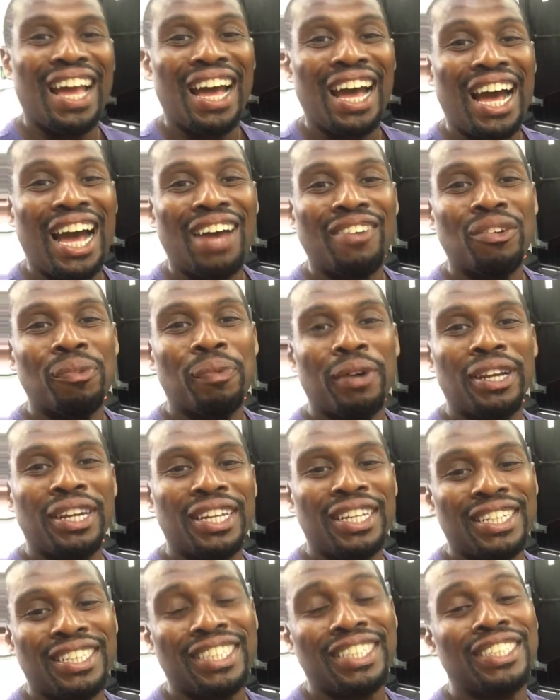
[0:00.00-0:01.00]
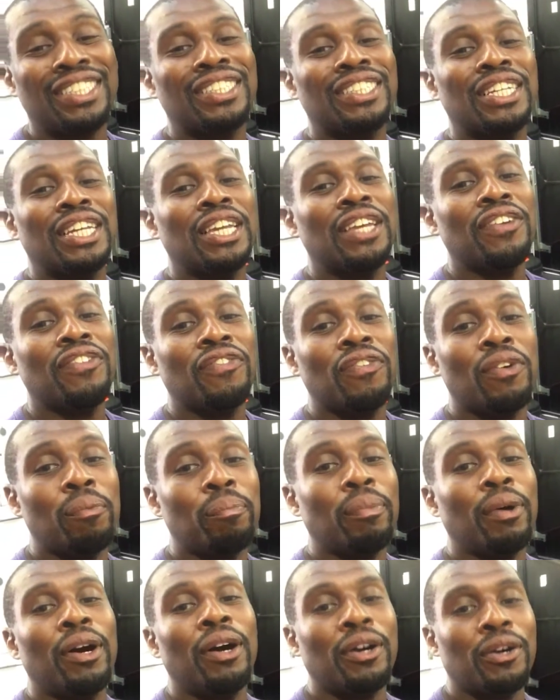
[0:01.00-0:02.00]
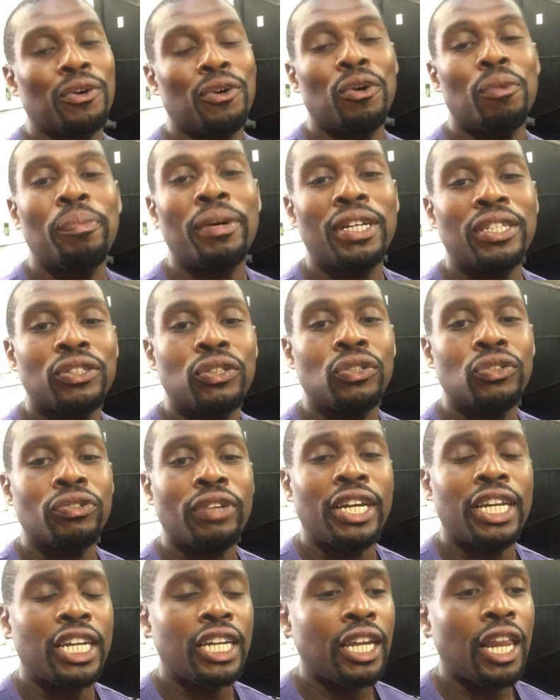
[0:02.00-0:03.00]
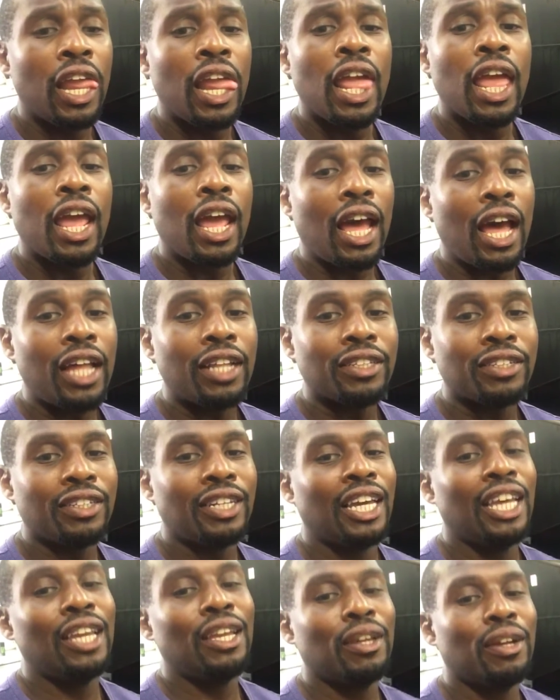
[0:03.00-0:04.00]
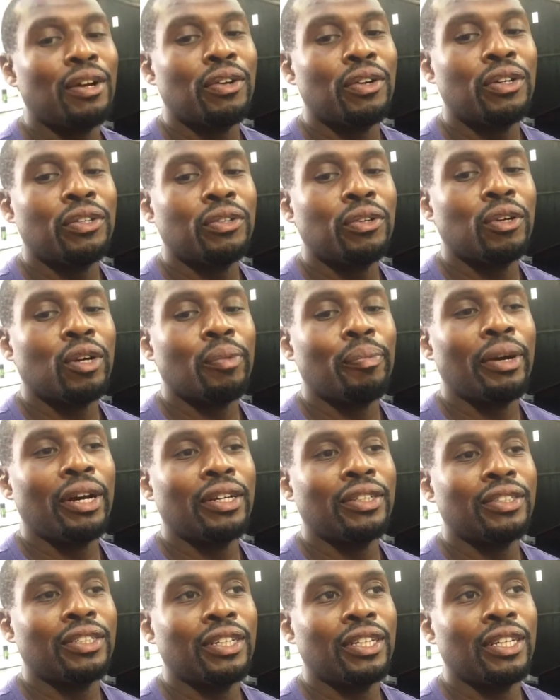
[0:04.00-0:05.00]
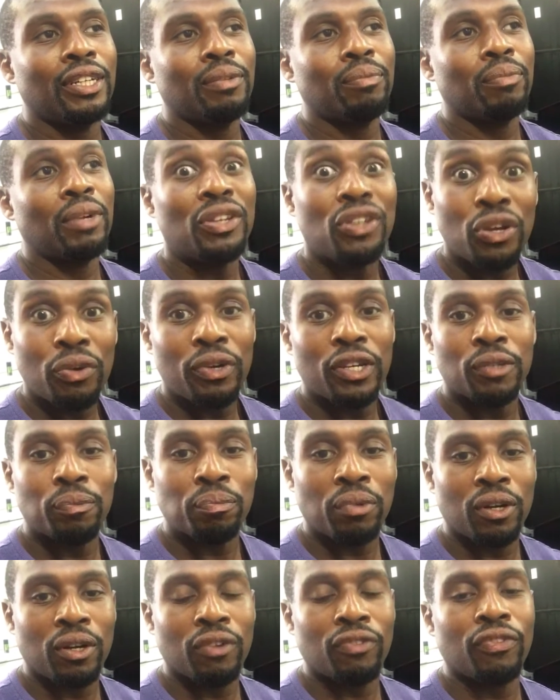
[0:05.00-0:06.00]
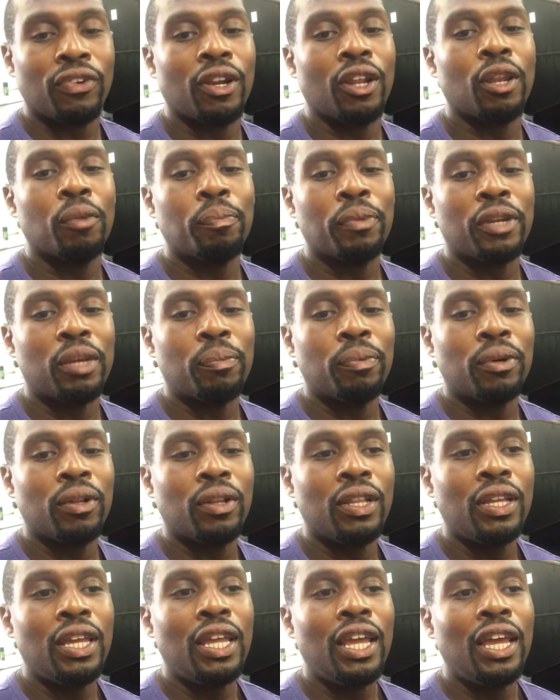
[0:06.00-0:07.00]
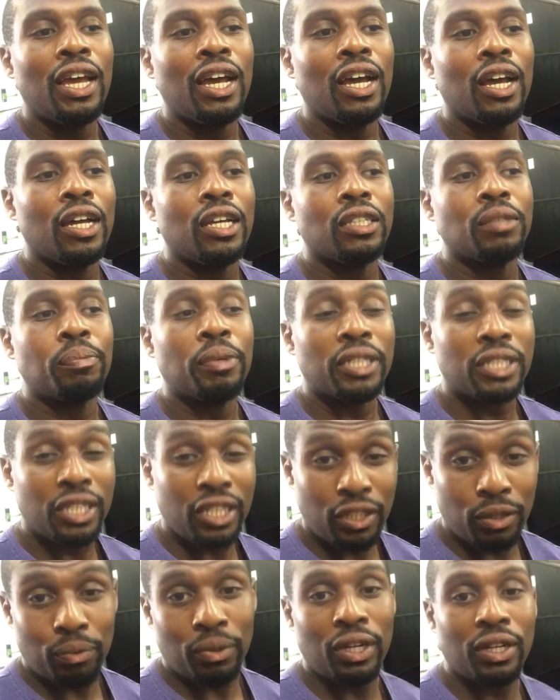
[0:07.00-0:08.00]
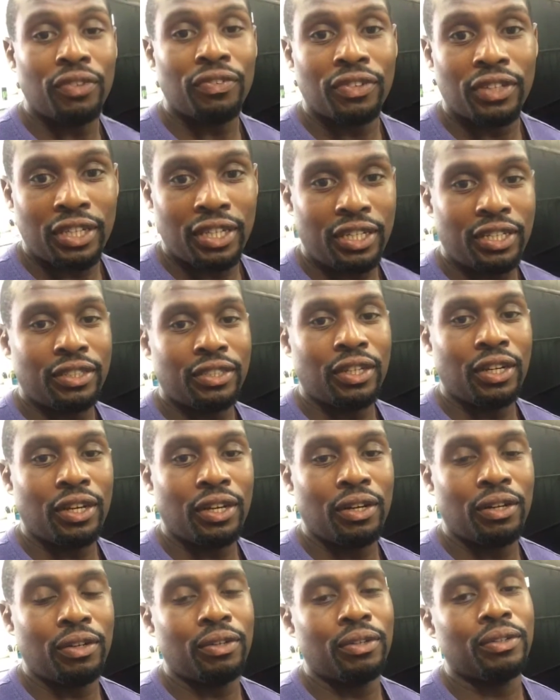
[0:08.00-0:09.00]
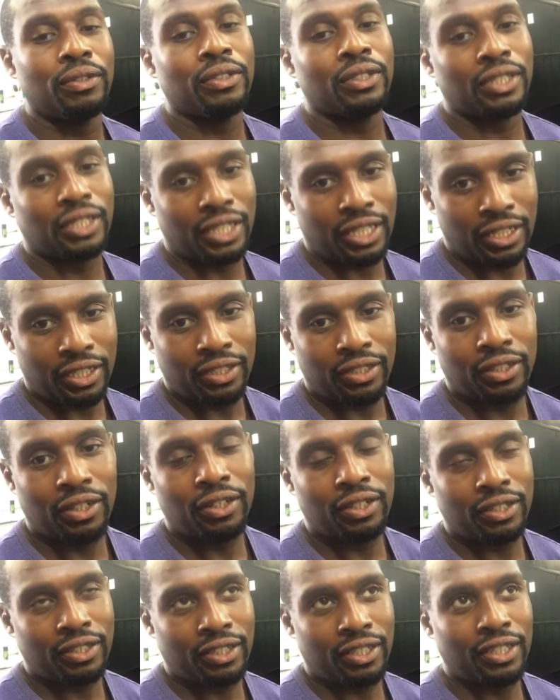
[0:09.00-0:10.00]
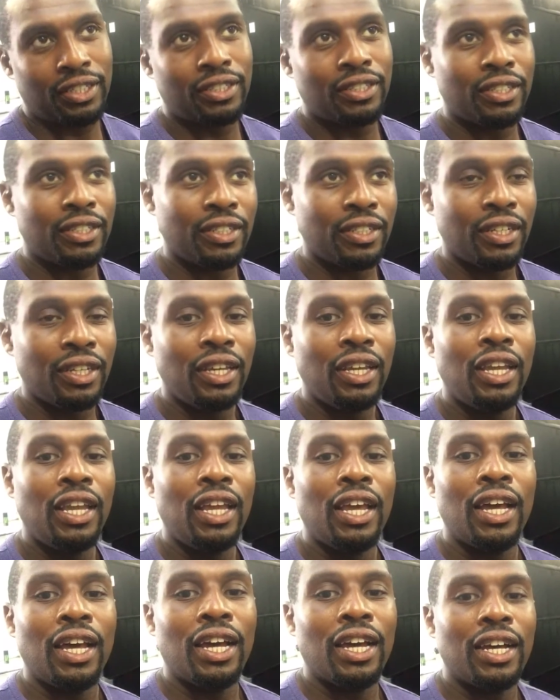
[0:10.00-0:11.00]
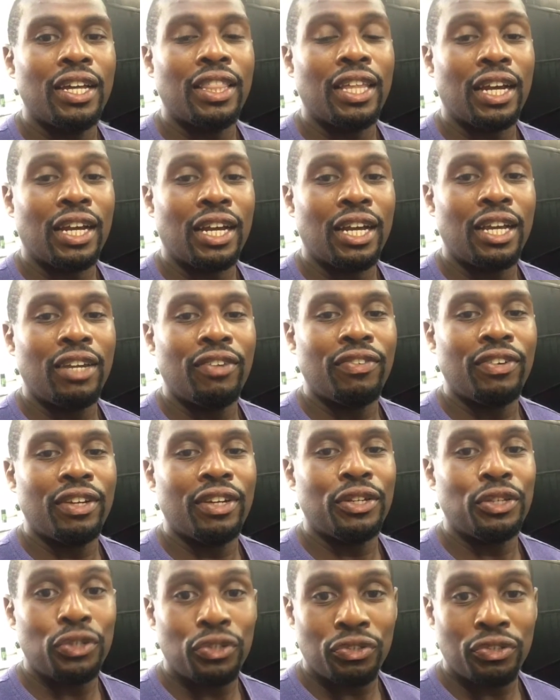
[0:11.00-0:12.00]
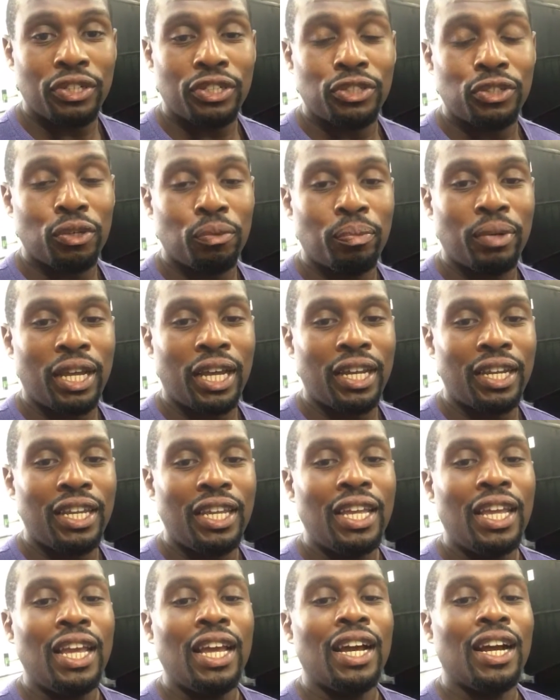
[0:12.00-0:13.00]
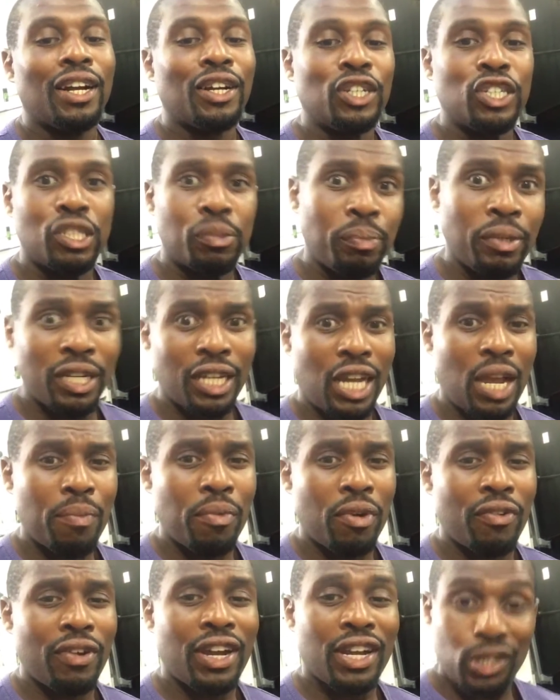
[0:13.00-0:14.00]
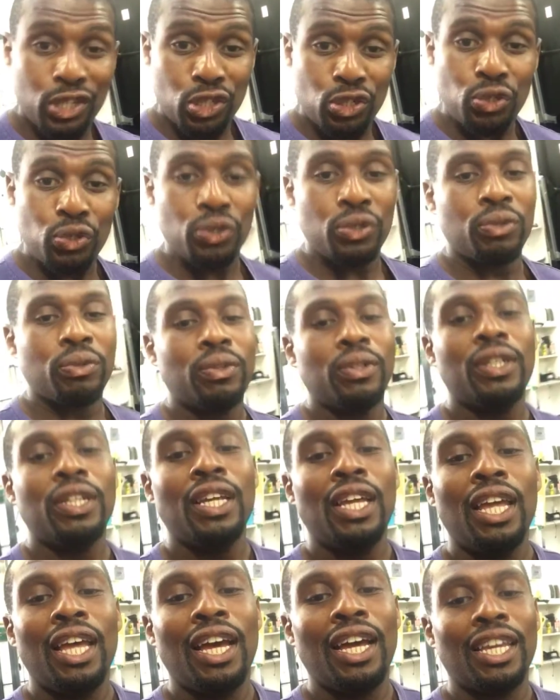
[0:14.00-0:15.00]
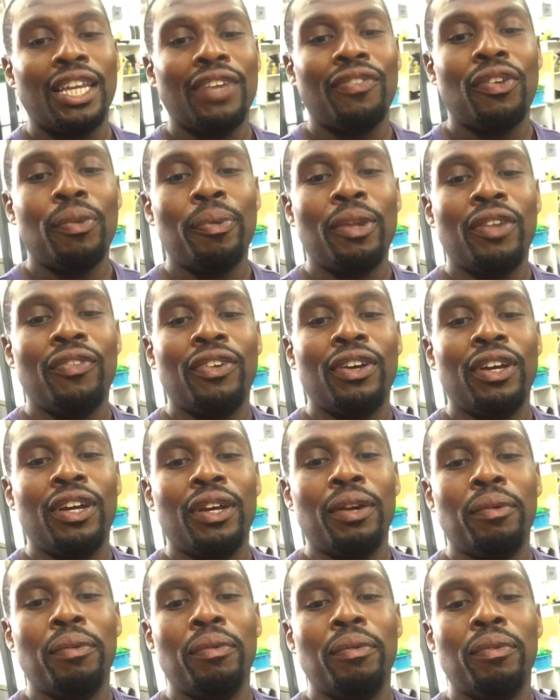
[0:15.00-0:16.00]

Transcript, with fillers: Hi everybody, this is Steve from ParkeCore Personal Training and today I'm going to talk about um, a newish product for a lot of people, uh, especially in the world of ketone and ketonosis and uh, that kind of a nutritional plan. I'm going to spin the camera around as usual and give you a bit of a